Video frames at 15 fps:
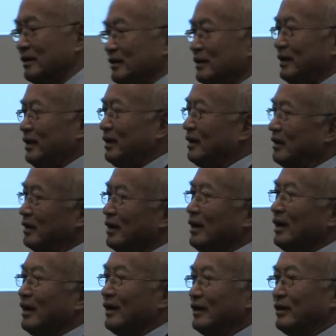here,
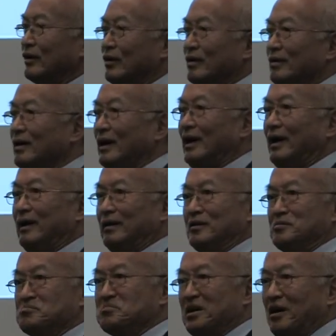I
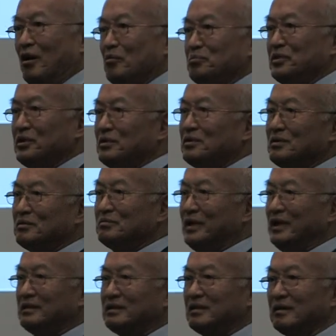help you
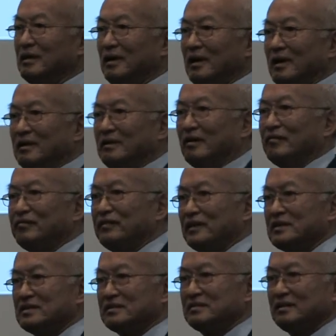make the
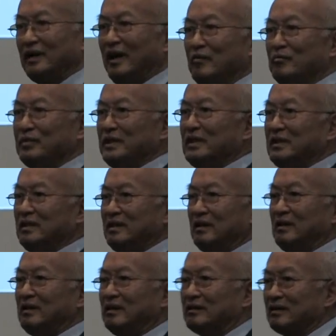first
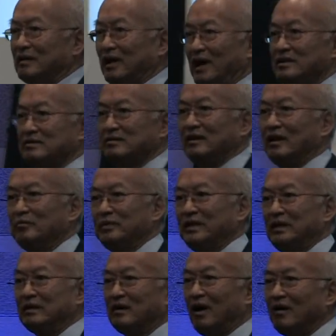MBE, International MBE
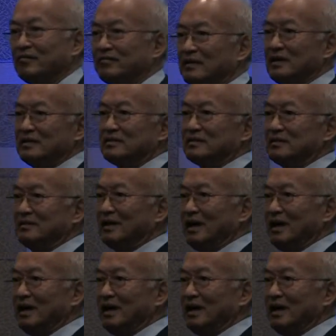conference, and